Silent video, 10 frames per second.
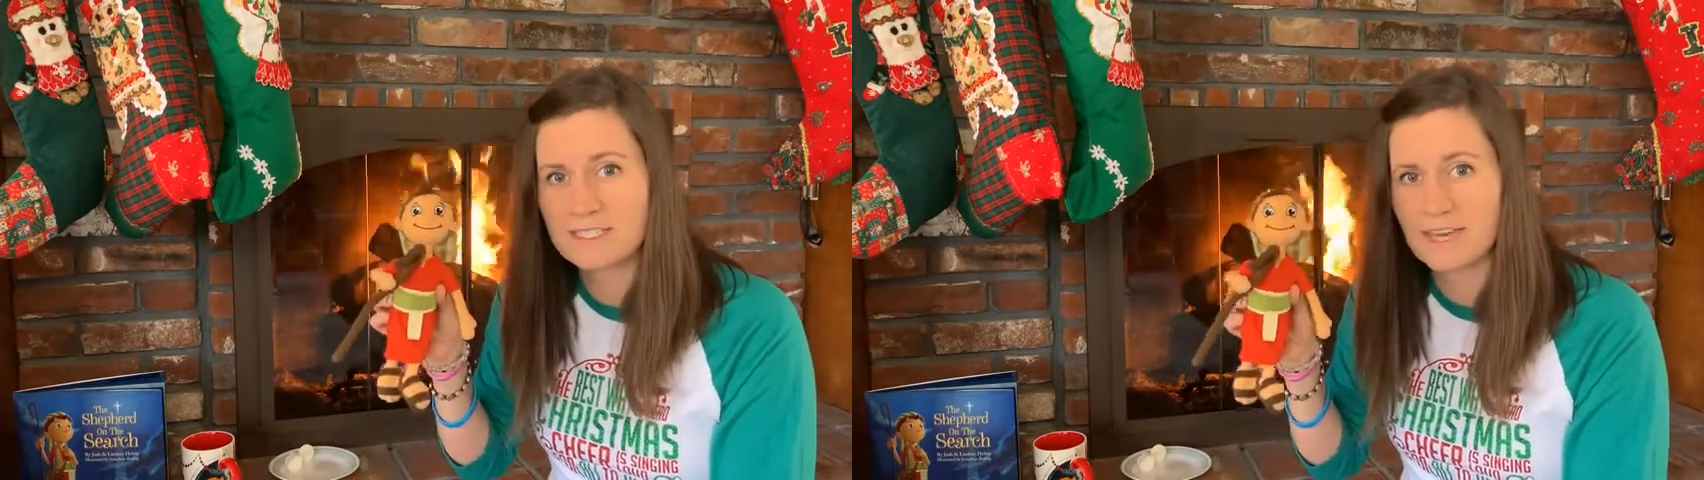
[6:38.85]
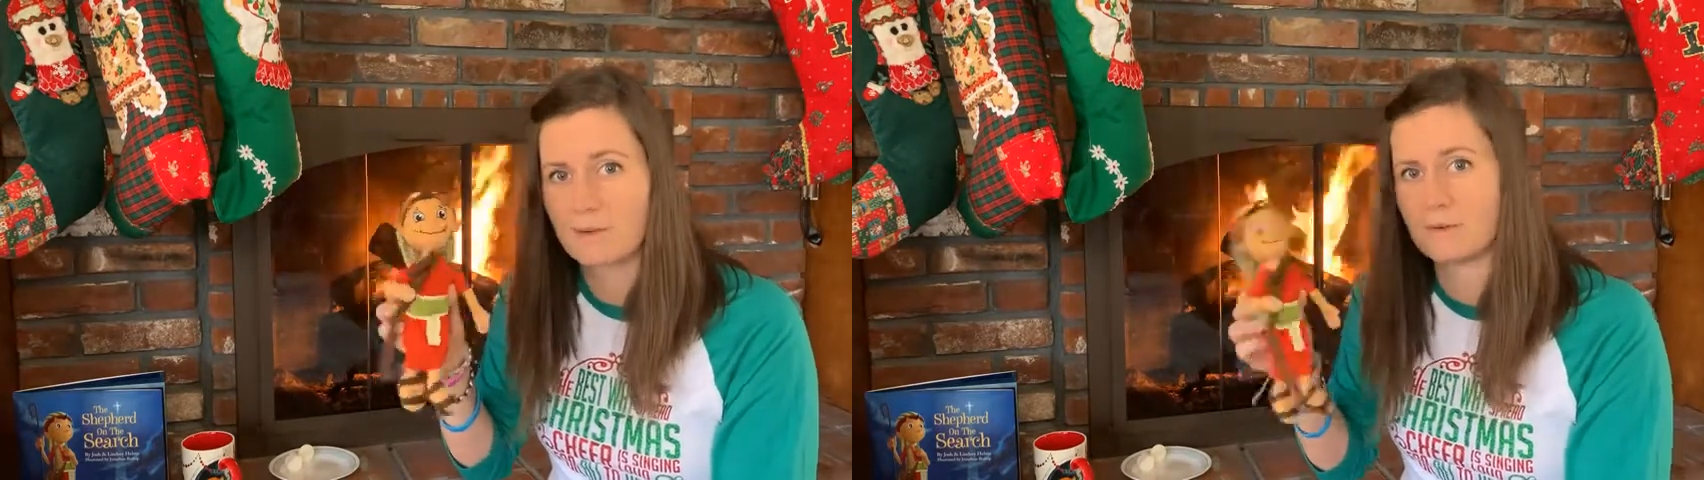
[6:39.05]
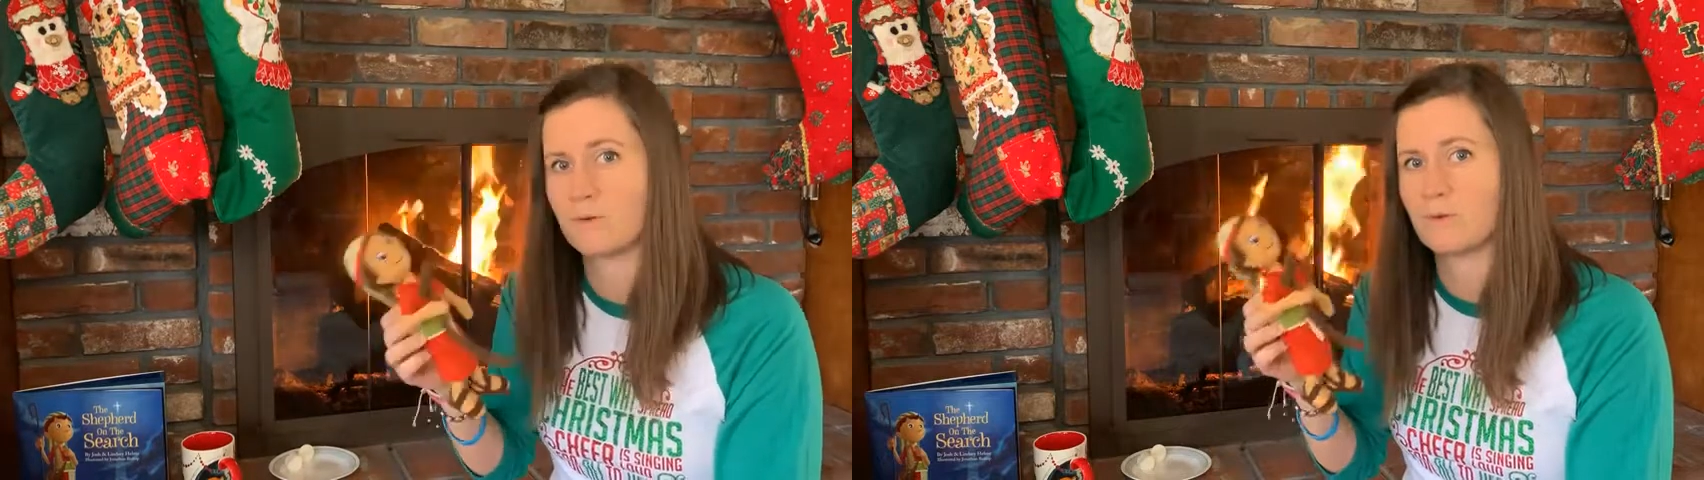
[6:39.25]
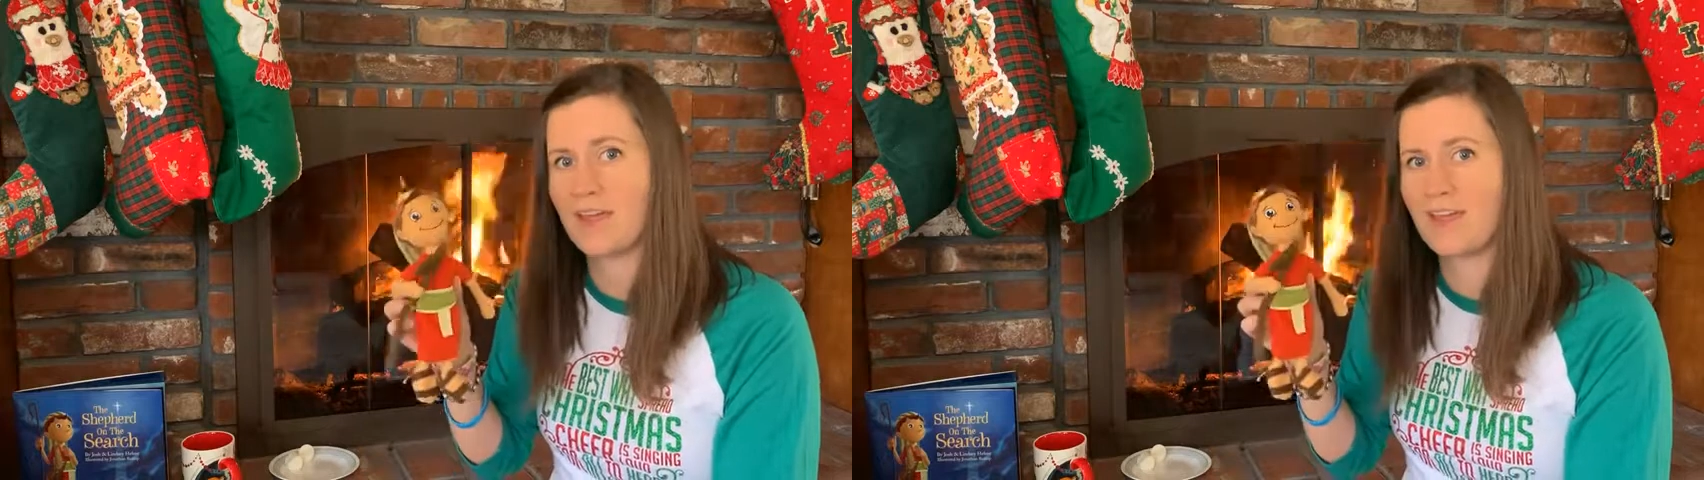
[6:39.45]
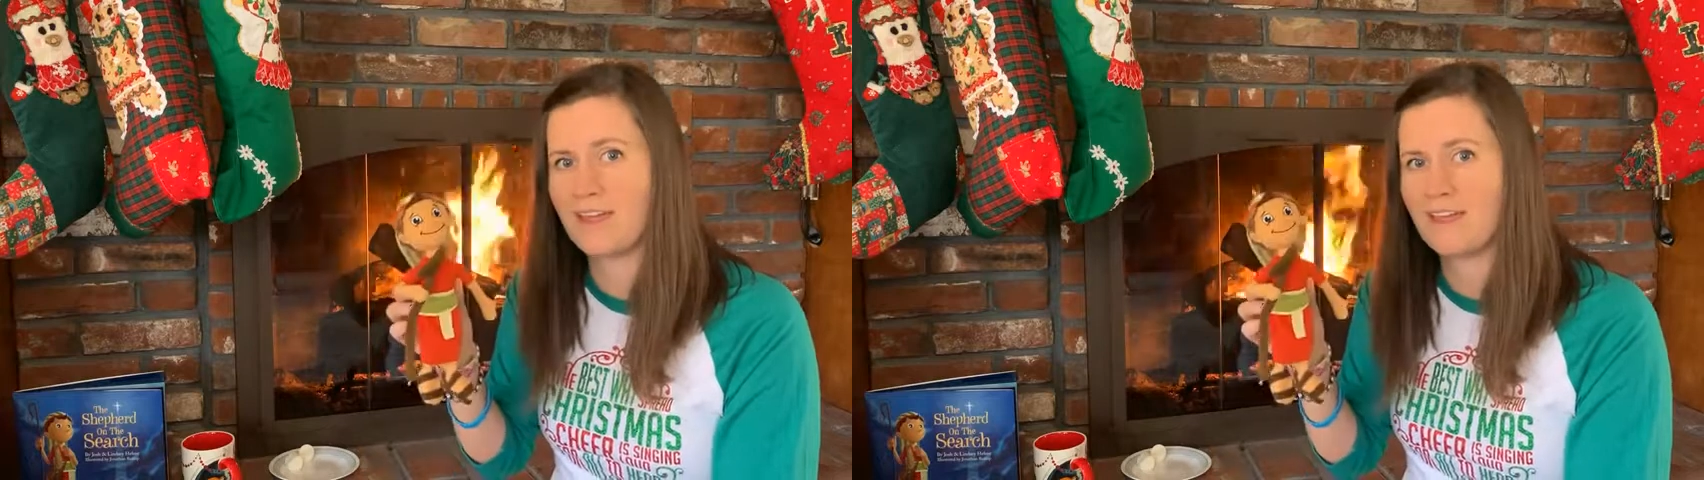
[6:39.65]
out,
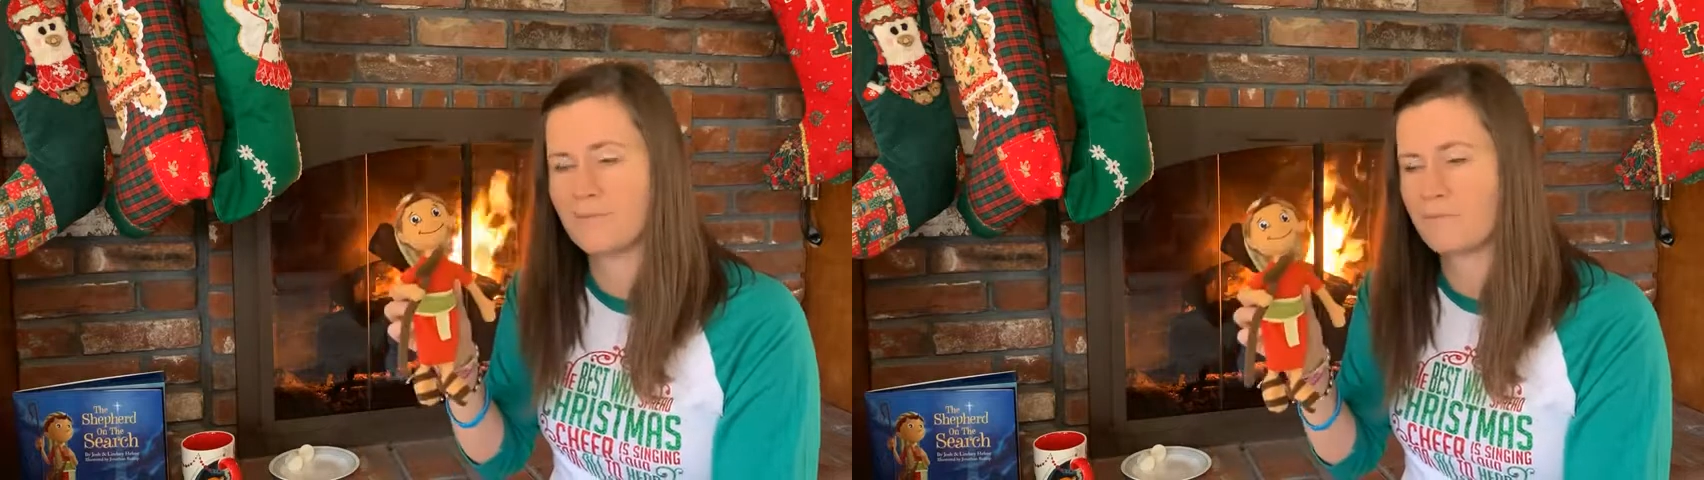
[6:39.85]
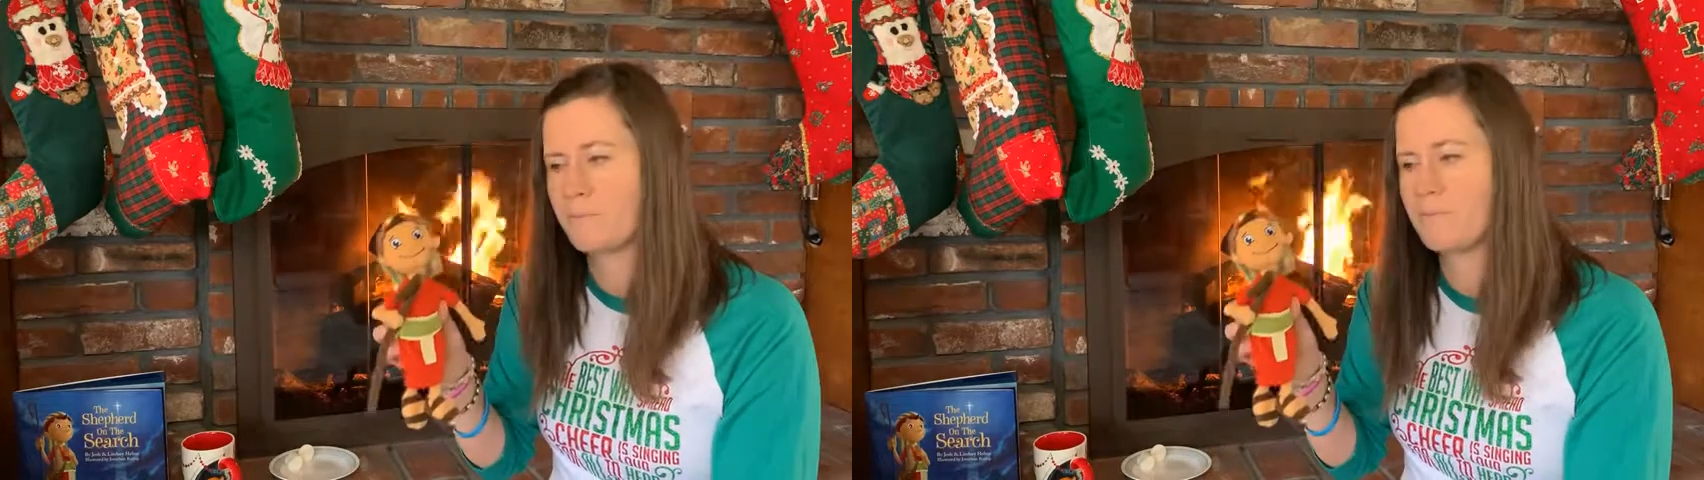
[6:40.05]
okay?